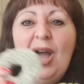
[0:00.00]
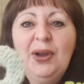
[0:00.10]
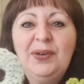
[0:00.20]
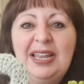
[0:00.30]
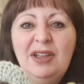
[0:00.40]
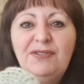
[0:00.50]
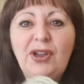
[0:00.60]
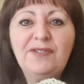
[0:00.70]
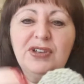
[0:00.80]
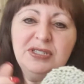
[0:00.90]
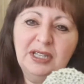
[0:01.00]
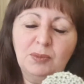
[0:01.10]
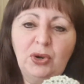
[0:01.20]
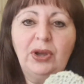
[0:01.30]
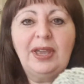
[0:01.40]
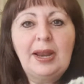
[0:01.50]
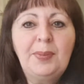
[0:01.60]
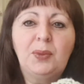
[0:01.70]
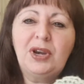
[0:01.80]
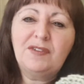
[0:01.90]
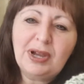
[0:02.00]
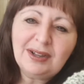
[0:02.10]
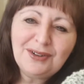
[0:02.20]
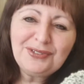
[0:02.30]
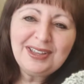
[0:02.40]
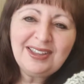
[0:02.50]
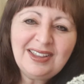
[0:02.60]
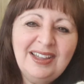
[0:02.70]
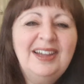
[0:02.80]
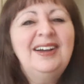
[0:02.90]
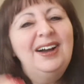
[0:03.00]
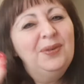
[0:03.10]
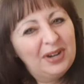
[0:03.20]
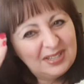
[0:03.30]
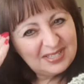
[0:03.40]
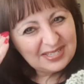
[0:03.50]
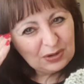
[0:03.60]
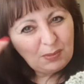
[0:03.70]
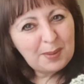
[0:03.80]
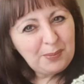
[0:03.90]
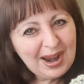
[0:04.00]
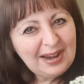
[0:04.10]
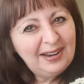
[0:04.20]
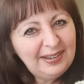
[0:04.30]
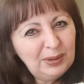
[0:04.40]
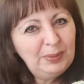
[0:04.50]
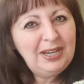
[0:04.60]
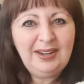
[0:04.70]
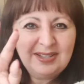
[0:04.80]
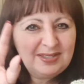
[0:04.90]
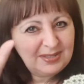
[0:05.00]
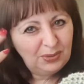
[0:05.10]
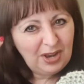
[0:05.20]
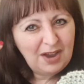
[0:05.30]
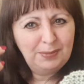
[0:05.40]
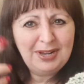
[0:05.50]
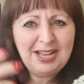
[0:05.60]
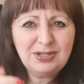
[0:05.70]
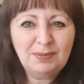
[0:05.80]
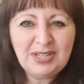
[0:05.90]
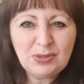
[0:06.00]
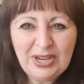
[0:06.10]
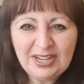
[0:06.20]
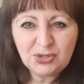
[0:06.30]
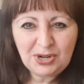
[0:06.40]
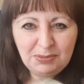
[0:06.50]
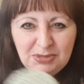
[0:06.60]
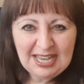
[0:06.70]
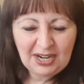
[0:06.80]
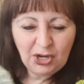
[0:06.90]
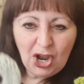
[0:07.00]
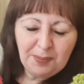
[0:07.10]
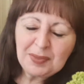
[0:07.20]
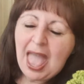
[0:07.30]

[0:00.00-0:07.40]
Only if, like, first thing in the morning I get up and I want to have my coffee. I want to settle my brain a little bit because it's all over the place from these wicked dreams you get at night.